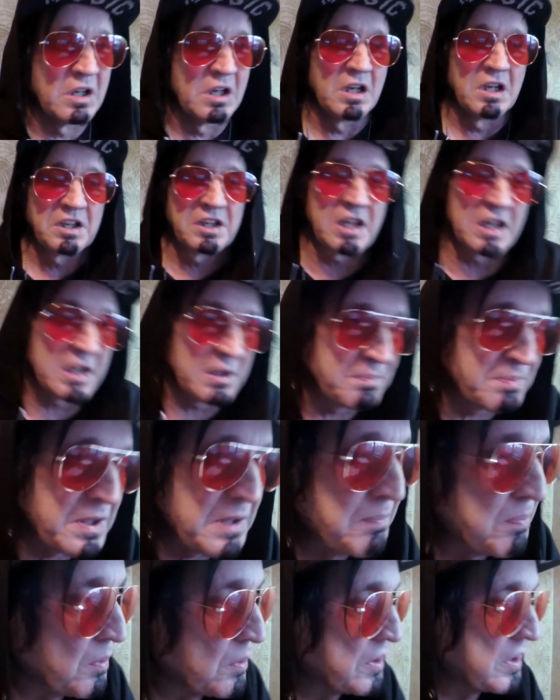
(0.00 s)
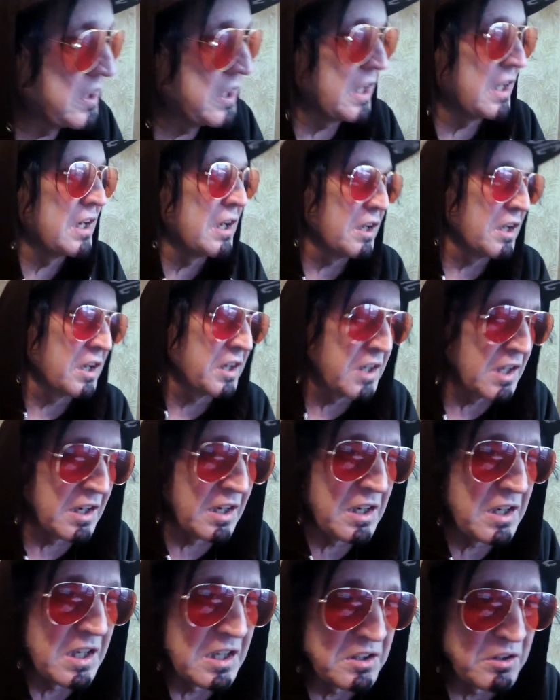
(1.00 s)
getting people to get
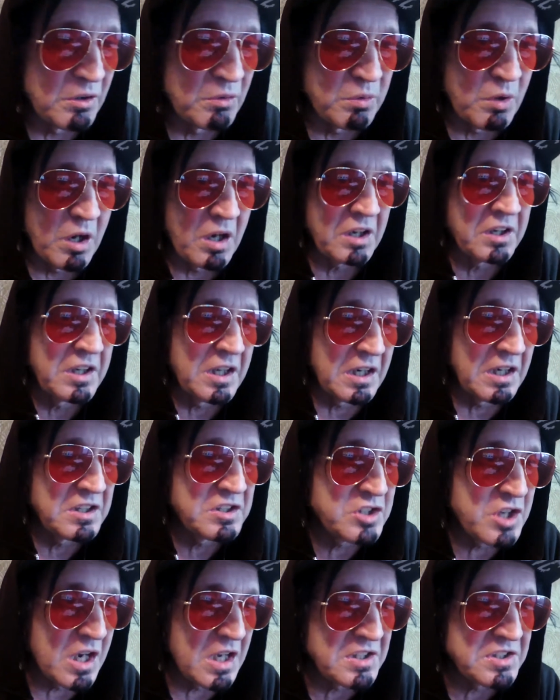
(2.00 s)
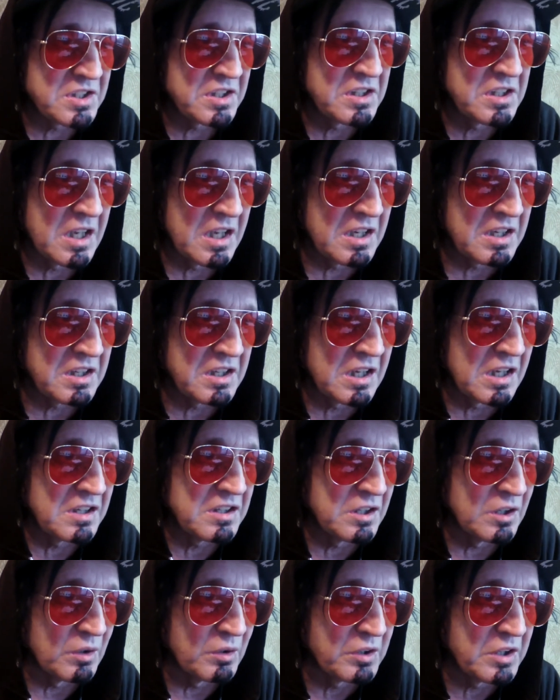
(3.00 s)
a chance to
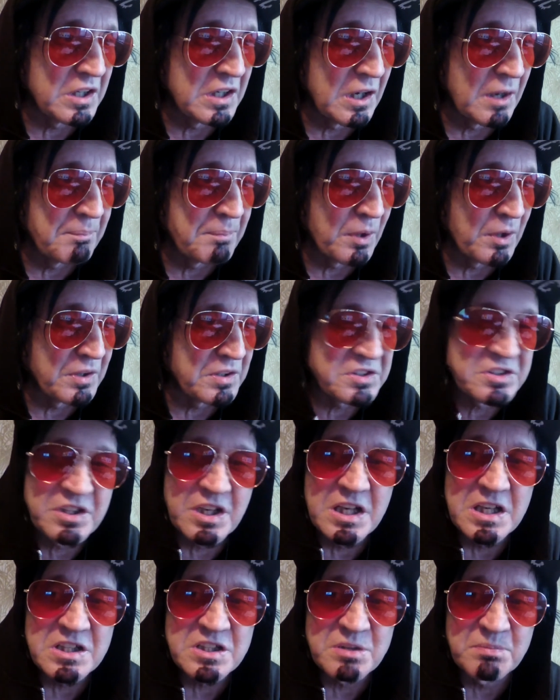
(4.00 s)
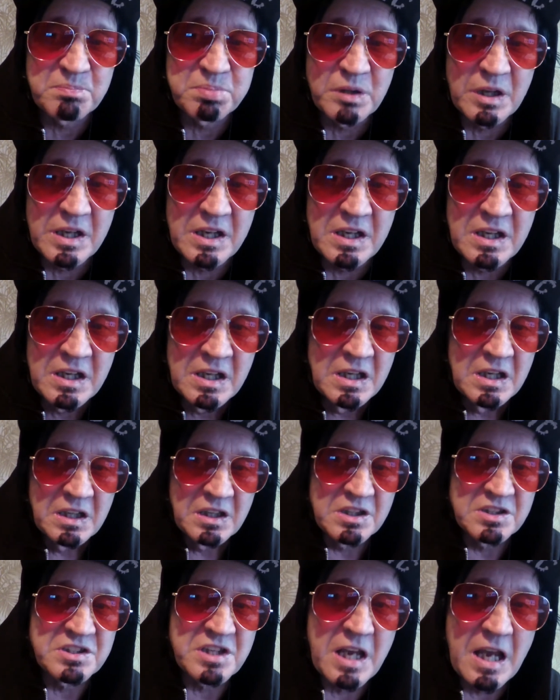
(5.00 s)
get up on the stage and play,
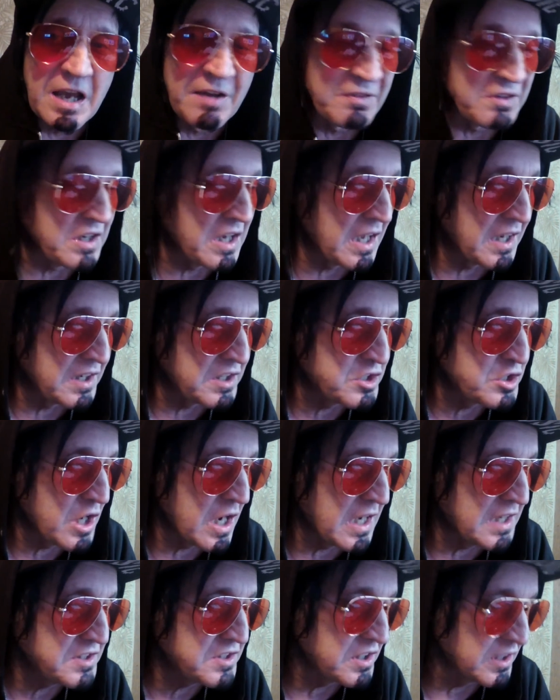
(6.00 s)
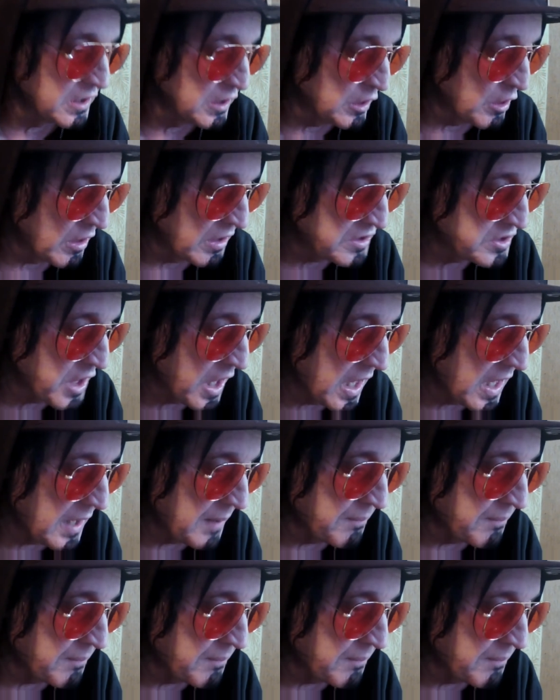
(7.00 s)
because they haven't had a chance in a long time.